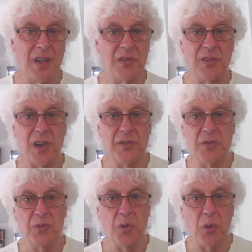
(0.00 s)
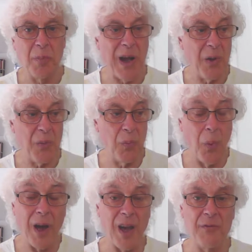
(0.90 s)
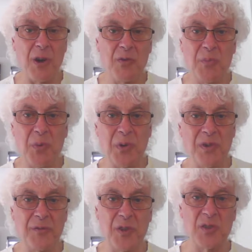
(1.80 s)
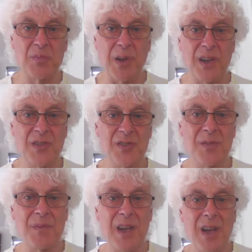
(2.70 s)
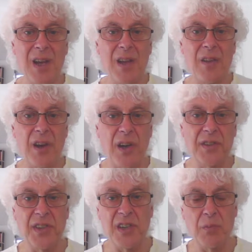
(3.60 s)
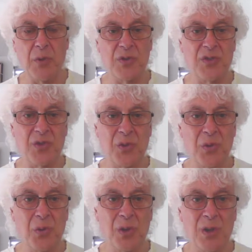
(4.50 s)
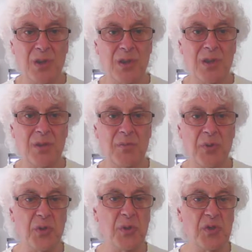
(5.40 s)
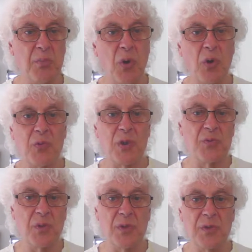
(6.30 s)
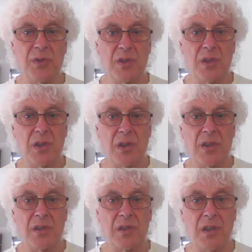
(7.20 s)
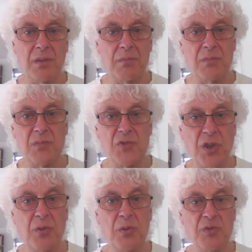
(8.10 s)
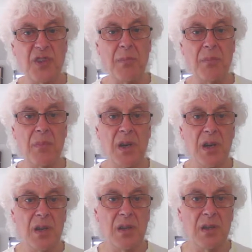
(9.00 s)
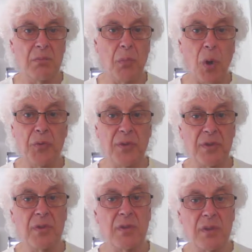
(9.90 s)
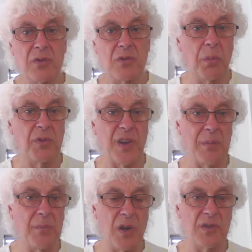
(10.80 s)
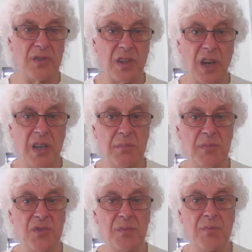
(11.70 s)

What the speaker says: just like to talk about why I wrote the book in the first place. The idea was to produce a book which would show some modern top Grandmaster games